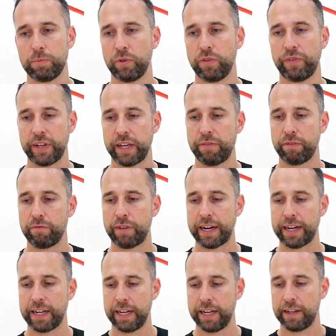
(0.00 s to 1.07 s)
a more forgiving
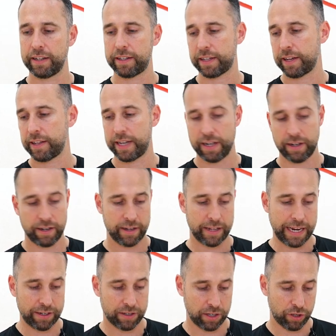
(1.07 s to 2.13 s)
racket, then
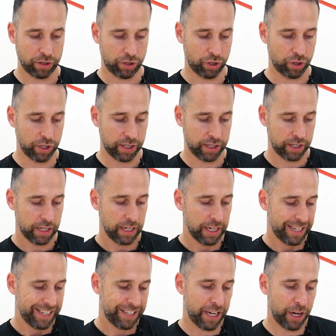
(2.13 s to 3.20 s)
that's a good choice.
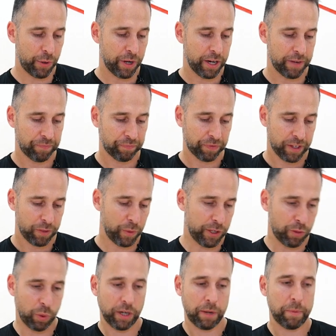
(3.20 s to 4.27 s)
So
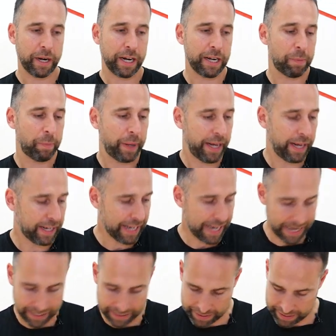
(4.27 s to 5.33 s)
which one am I gonna pick
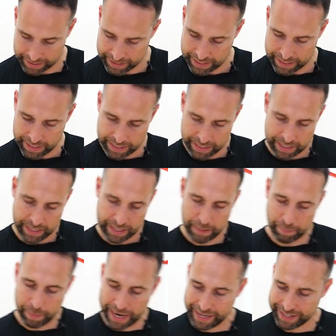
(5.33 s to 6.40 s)
as the
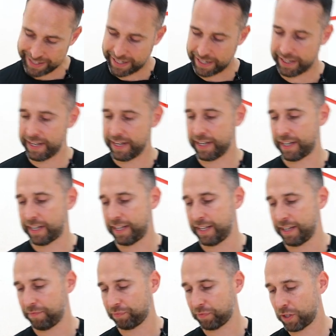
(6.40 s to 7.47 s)
best? I think
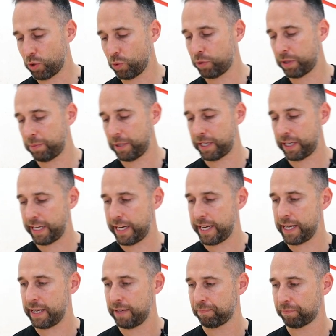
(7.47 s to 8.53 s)

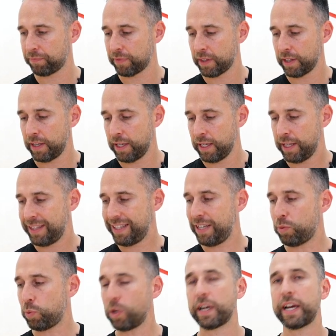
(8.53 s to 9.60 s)
ultimately,
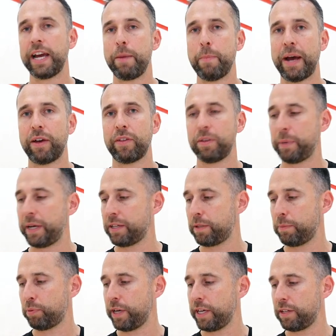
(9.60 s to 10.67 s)
this one came out the best.
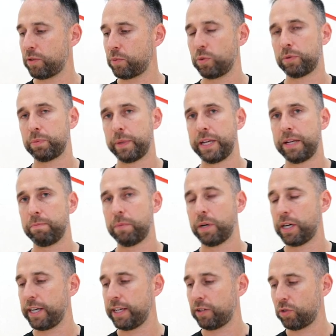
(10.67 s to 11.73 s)
The Prince would be
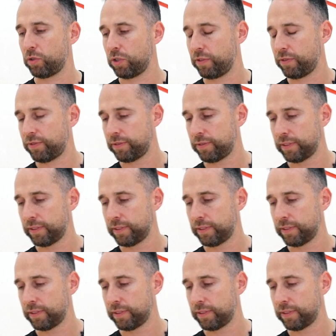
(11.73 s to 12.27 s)
my sort of